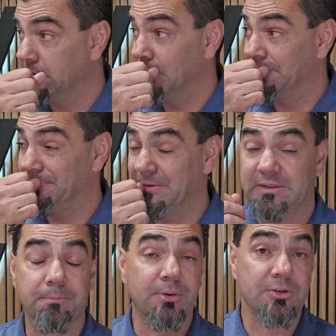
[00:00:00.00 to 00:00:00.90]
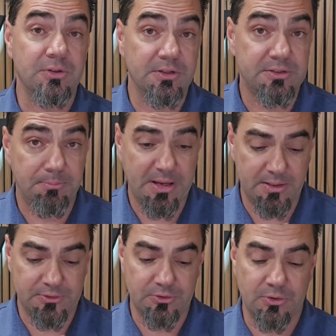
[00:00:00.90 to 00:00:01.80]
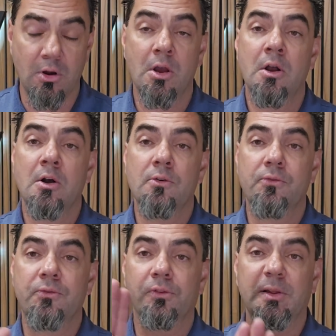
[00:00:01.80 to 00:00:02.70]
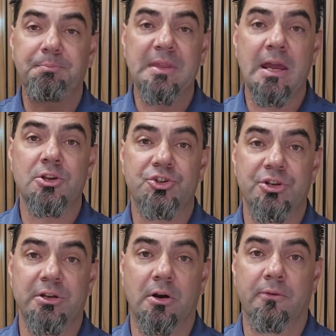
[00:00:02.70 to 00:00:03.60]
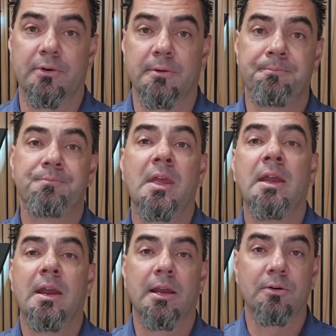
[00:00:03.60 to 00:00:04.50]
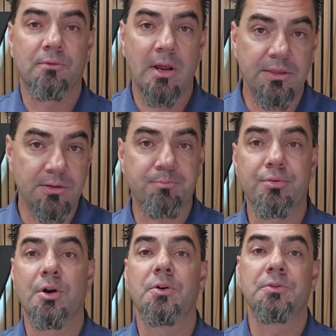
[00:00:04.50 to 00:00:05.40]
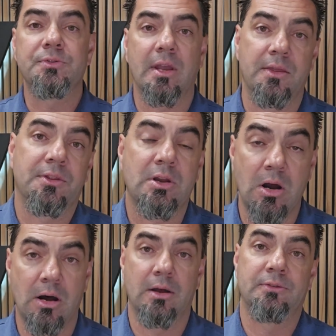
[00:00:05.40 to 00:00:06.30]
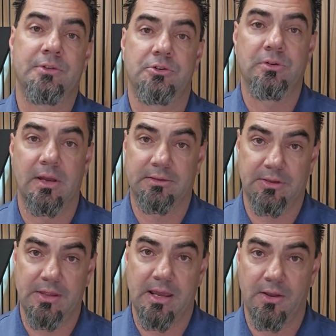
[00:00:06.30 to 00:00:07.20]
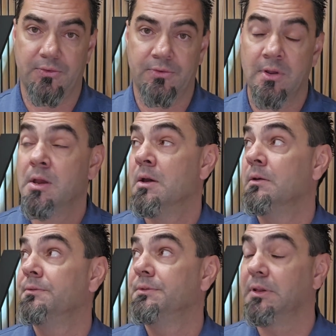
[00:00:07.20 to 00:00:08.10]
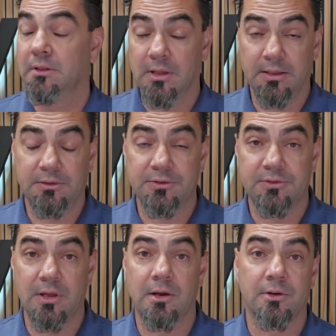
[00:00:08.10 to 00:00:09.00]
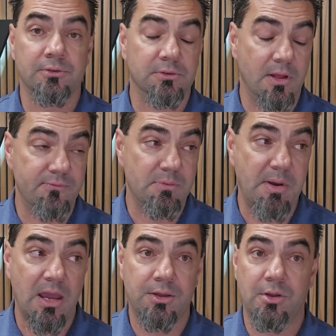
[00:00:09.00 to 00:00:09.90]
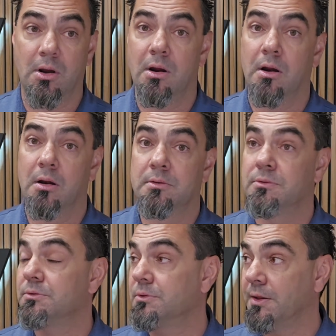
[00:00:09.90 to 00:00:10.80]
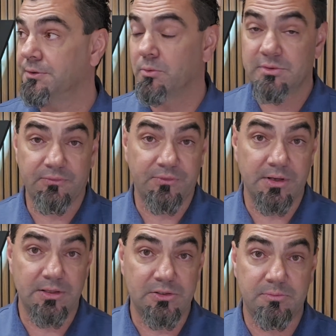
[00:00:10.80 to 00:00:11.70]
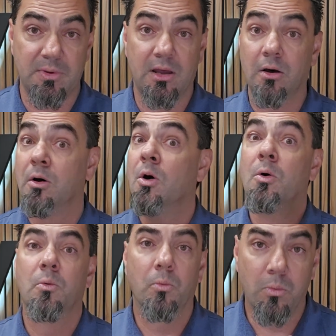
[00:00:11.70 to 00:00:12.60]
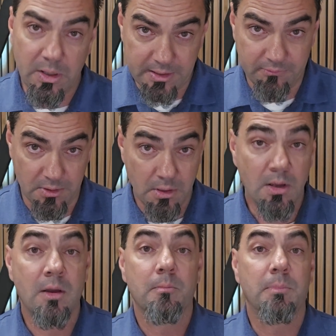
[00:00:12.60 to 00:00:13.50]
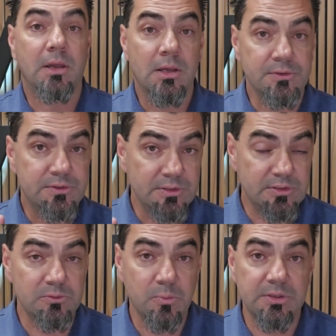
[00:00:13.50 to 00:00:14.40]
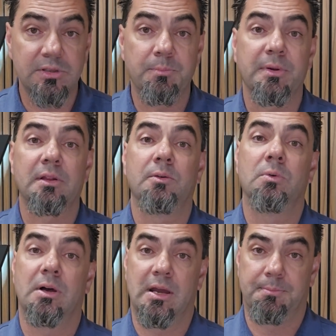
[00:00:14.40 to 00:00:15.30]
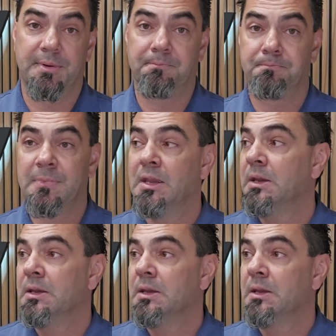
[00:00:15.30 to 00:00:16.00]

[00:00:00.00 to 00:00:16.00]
do it with the person that's the passenger, flip that sheet over and write the pros and the cons that you liked of the house. Didn't like the stairs, loved the backyard, thought there was a funny smell, whatever. Because this is what typically will happen.